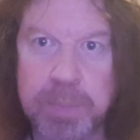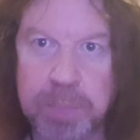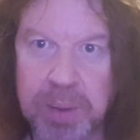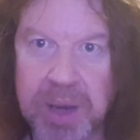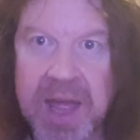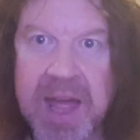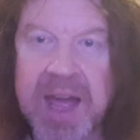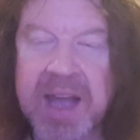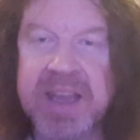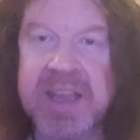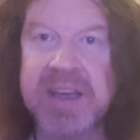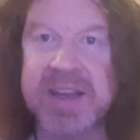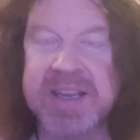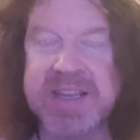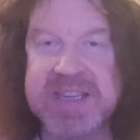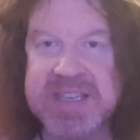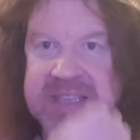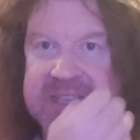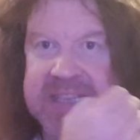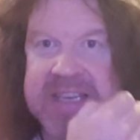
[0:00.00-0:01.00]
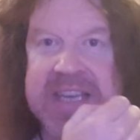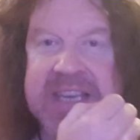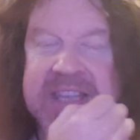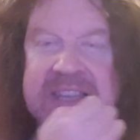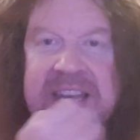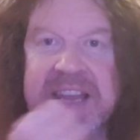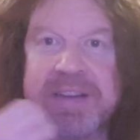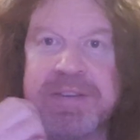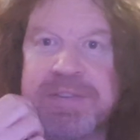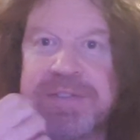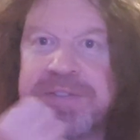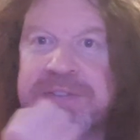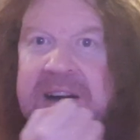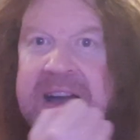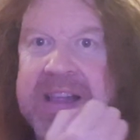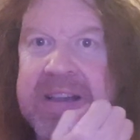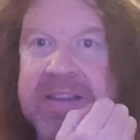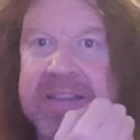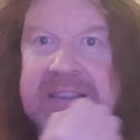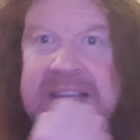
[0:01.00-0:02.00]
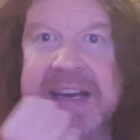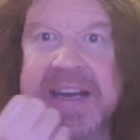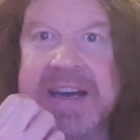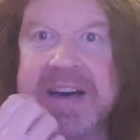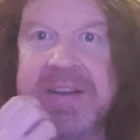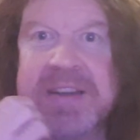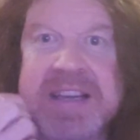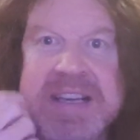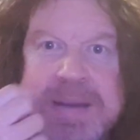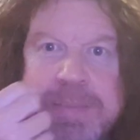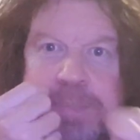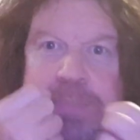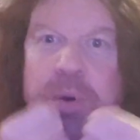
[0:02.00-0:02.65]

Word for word: black and his teeth are like filed down,